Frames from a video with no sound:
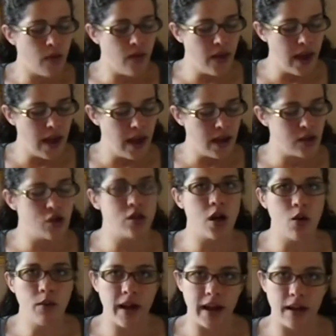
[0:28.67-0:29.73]
they
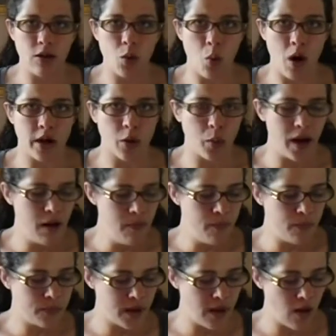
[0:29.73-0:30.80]
don't handle water well.
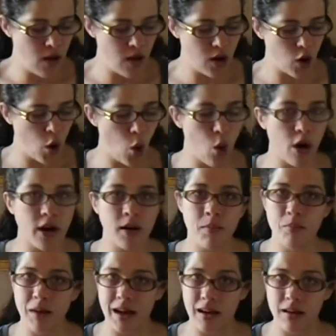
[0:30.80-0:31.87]
Cork
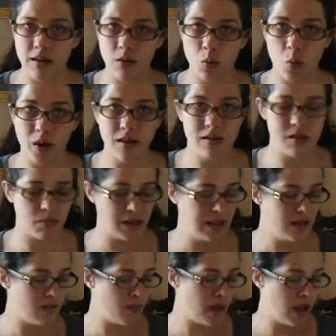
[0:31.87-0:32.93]
bed will
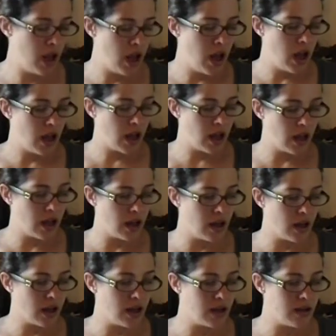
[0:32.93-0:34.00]
split,
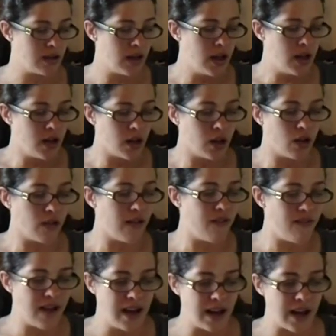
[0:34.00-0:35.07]
and they
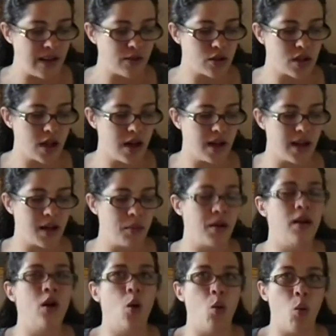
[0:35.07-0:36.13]
fade after time.
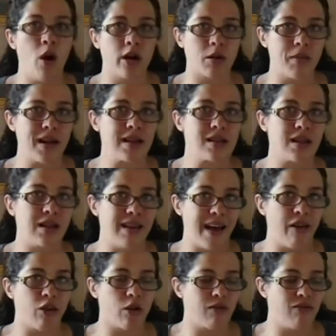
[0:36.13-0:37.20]
Water makes the
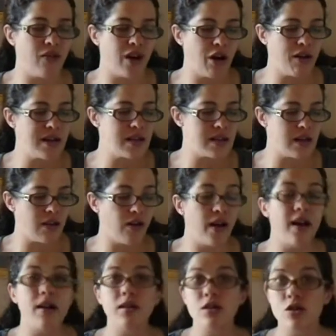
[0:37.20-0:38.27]
leather very stiff.
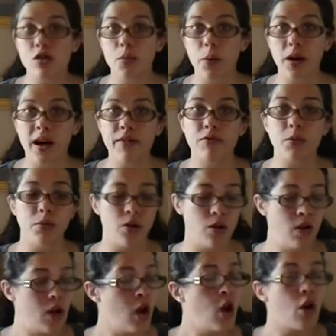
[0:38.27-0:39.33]
Super comfortable,
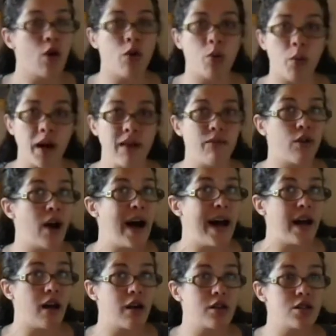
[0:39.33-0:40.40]
great for
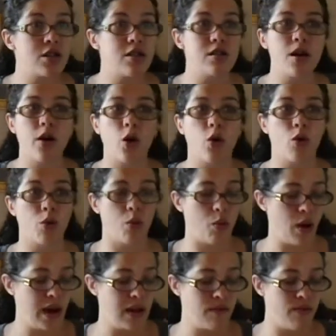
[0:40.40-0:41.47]
high arches,
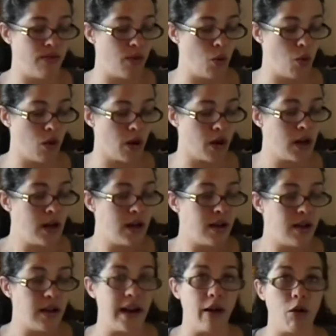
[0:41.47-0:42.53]
great for
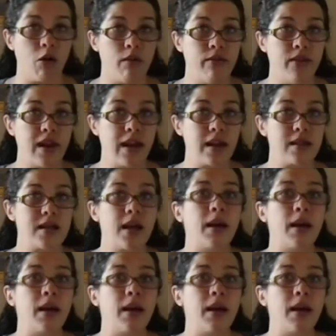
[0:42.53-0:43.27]
narrow feet,